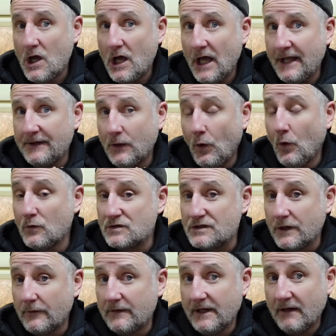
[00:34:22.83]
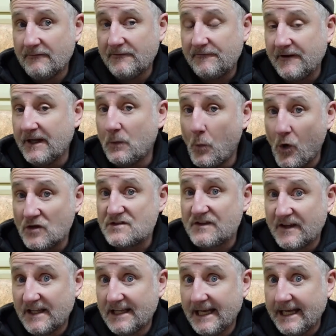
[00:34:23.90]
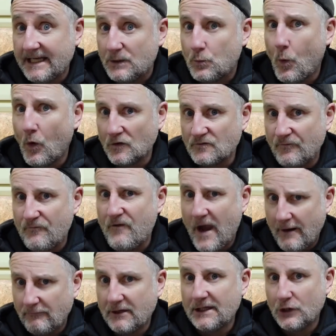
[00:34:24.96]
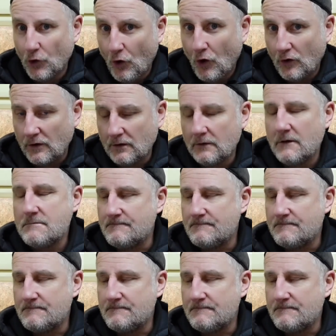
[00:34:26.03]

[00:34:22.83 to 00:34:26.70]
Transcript: And also the other thing was the lead was very long.